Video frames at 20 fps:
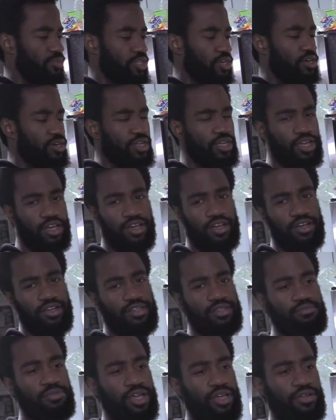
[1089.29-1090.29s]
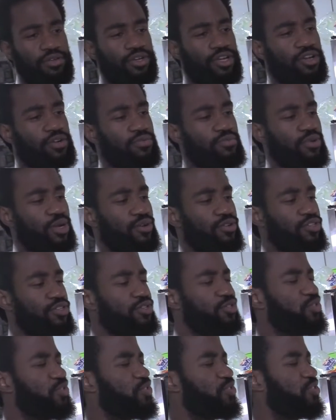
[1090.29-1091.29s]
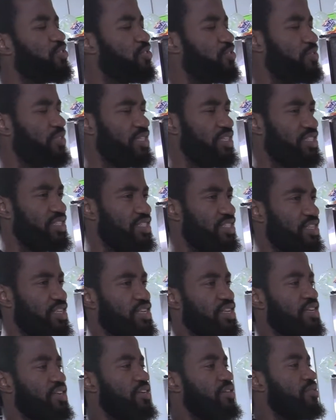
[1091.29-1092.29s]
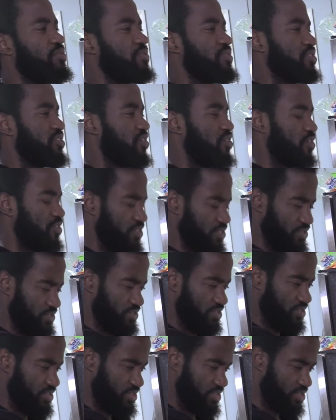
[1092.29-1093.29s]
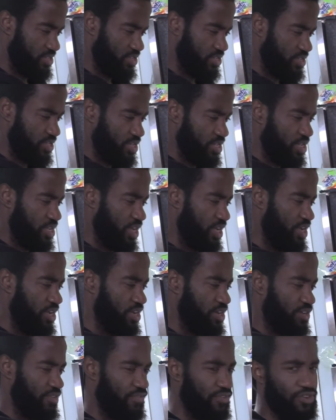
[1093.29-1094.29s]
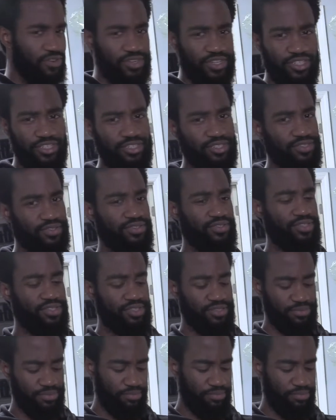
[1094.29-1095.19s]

sorry y'all, my usual to-do list was altered. Phone issues.